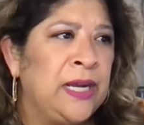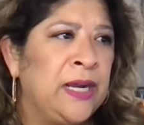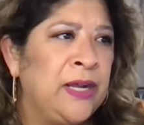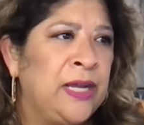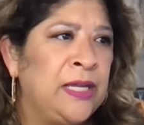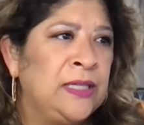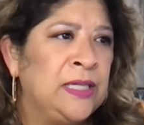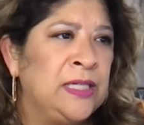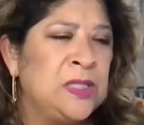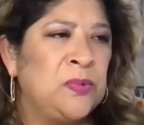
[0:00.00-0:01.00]
area that
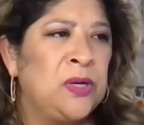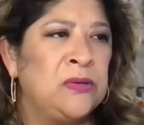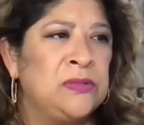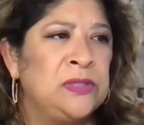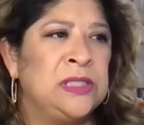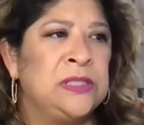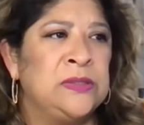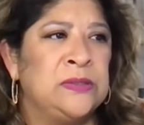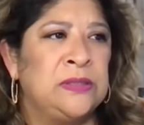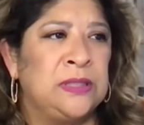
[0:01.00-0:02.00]
it's prone
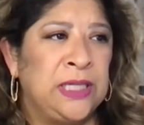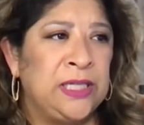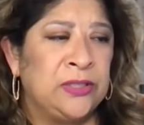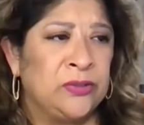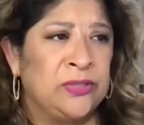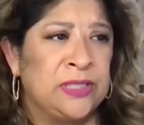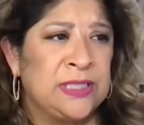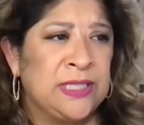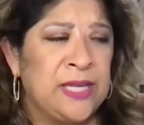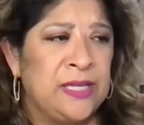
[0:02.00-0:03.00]
to leak through the
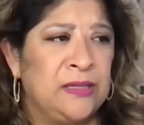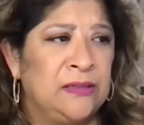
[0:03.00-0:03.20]
skin.